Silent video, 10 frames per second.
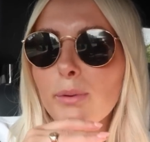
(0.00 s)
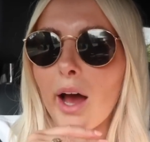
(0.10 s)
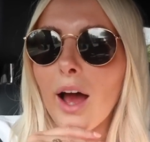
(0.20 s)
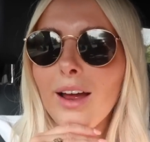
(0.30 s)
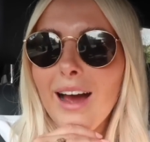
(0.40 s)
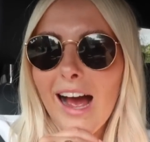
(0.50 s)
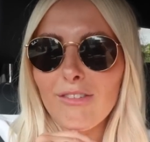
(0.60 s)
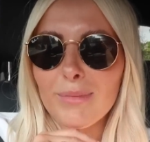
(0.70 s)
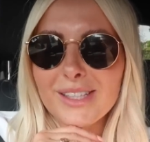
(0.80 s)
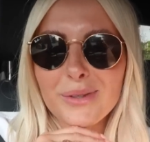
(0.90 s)
but
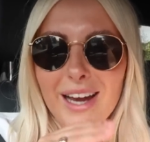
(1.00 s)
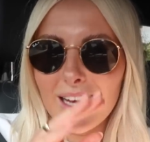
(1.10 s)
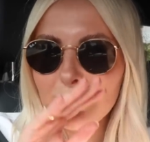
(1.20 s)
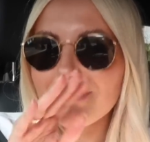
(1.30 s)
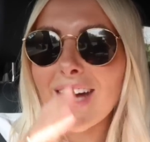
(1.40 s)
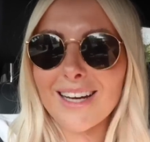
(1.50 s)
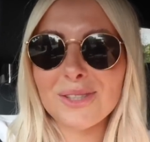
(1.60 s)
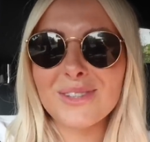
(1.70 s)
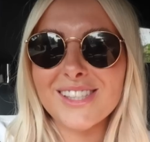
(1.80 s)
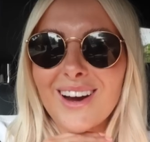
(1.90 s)
haven't been to an
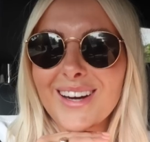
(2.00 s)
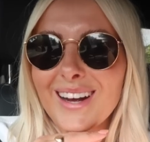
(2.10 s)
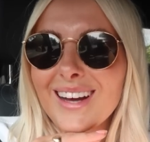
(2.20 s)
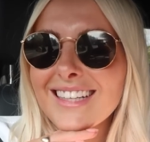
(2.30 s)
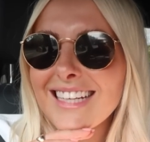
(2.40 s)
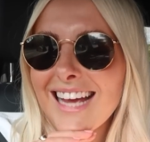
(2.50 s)
actual designer.